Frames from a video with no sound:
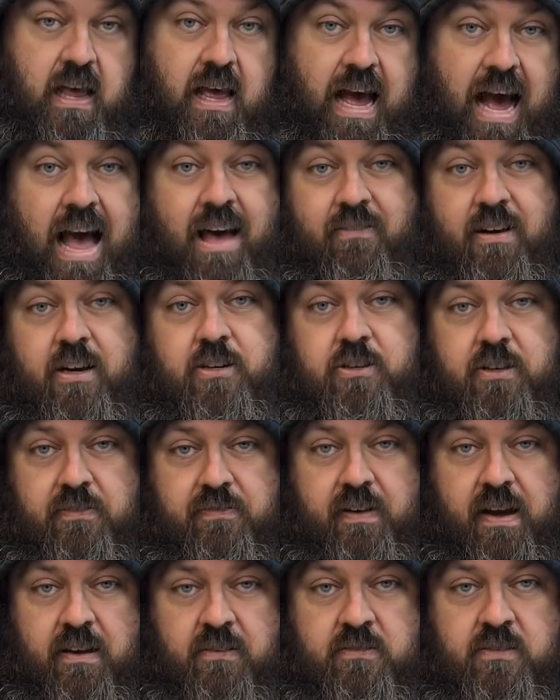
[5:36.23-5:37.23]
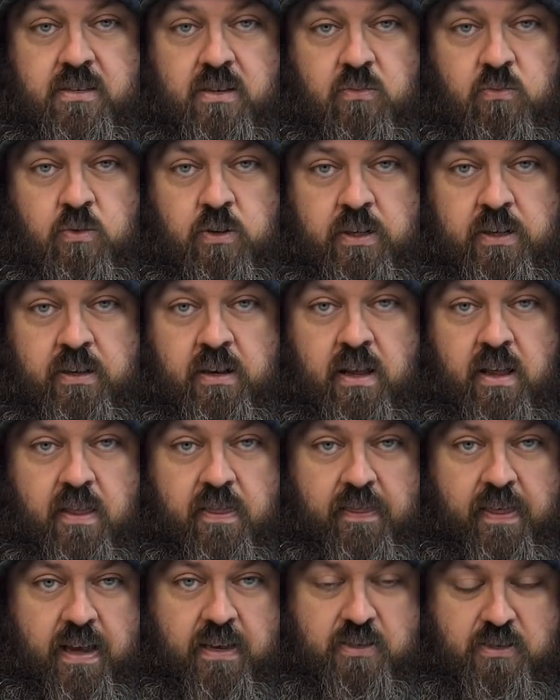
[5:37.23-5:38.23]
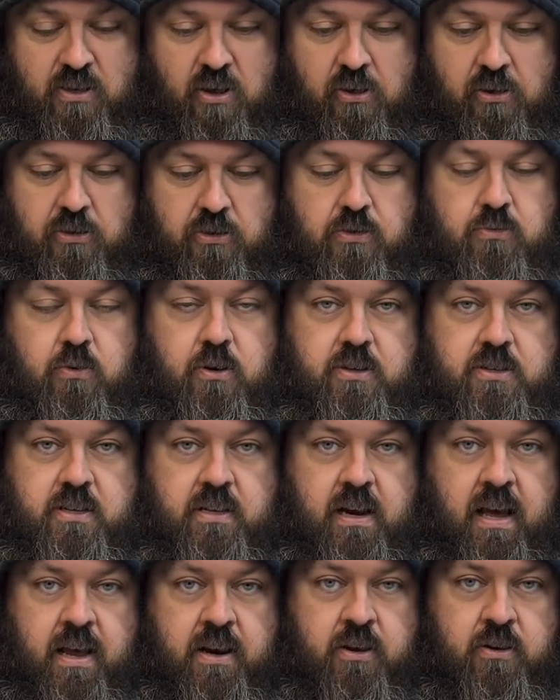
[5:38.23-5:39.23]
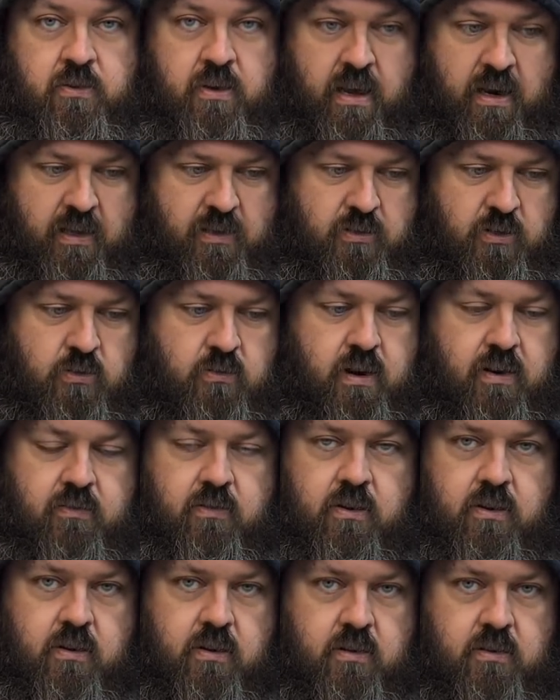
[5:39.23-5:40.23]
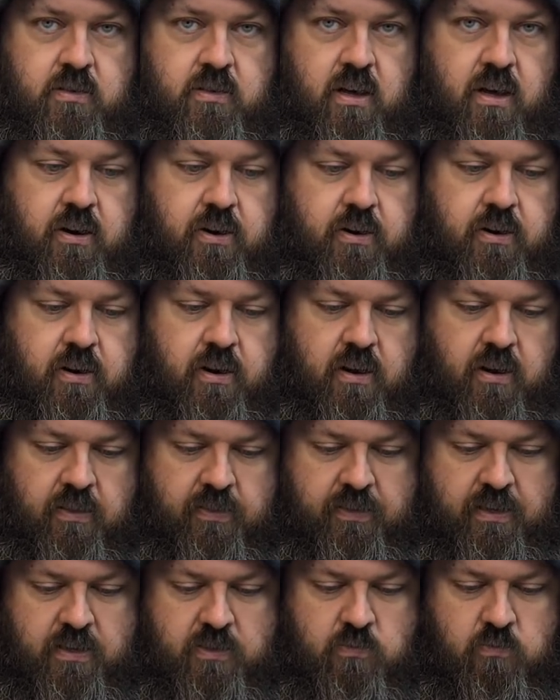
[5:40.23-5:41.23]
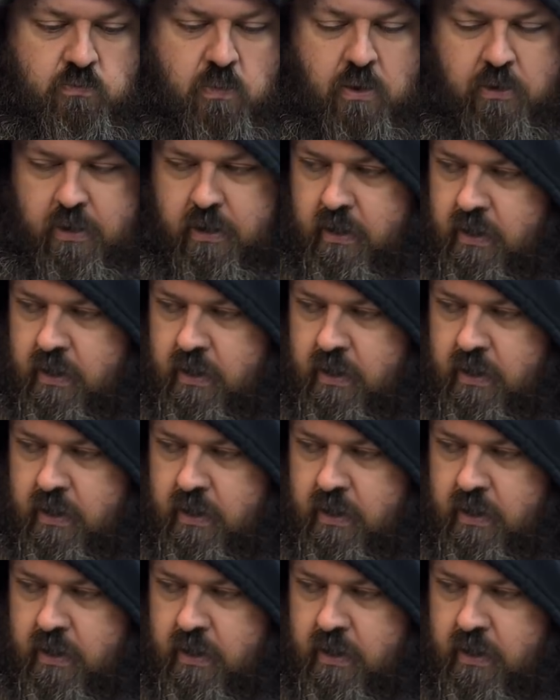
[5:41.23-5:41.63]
I've actually found someone that solders worse than I do, and it's whoever soldered on this motor.